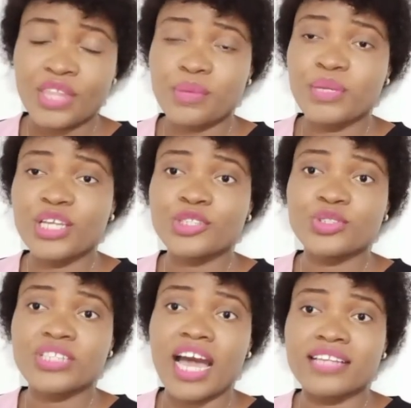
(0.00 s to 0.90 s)
The minute you
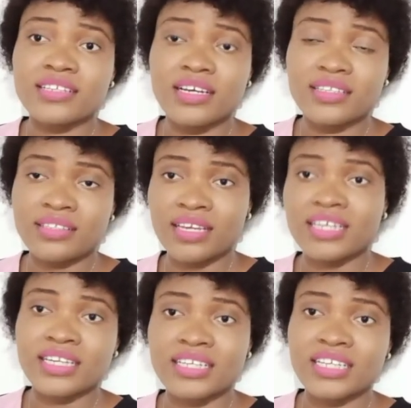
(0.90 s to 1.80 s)
start
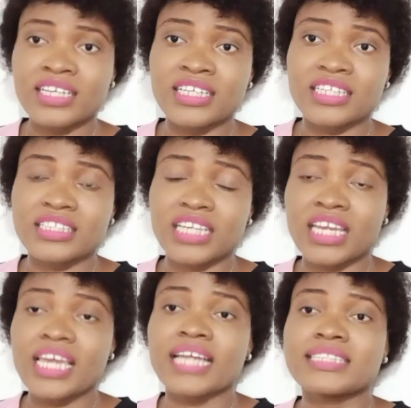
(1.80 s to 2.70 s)
thinking in English,
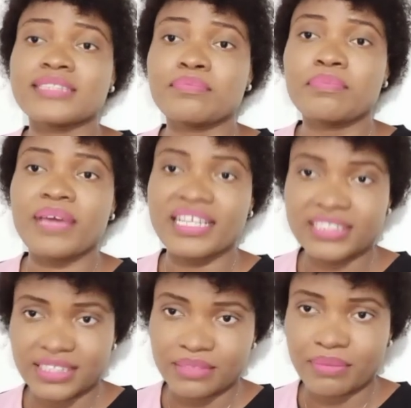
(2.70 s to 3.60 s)
it gets
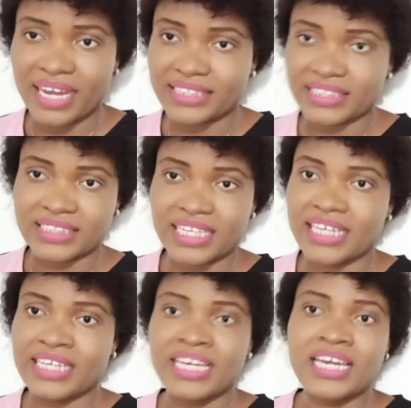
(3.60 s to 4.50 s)
better by the day.